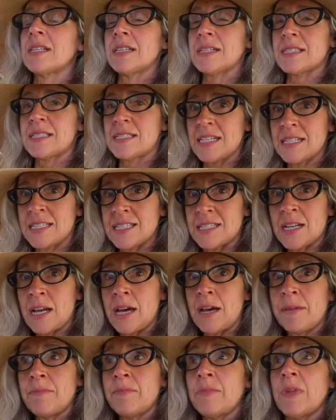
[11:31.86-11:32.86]
the
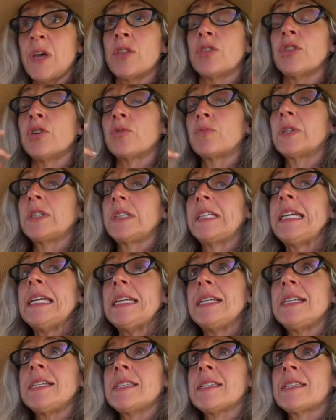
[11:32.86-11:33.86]
system the
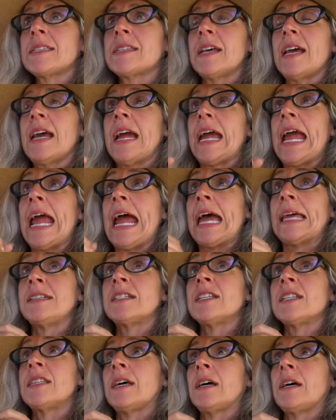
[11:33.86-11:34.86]
release and
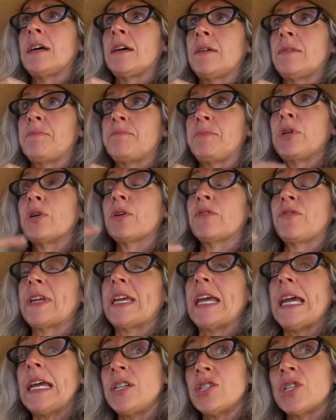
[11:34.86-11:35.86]
the
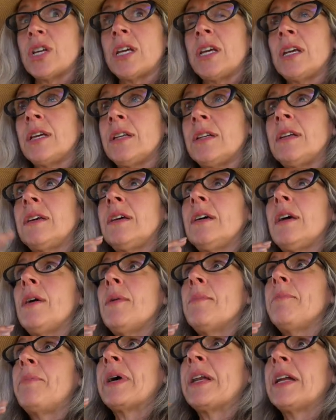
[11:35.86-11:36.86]
purification,
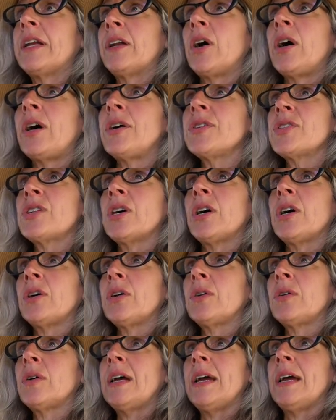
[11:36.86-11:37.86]
but it
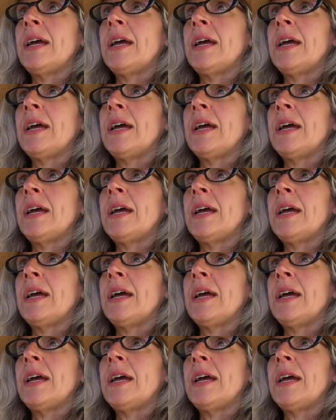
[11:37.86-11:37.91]
also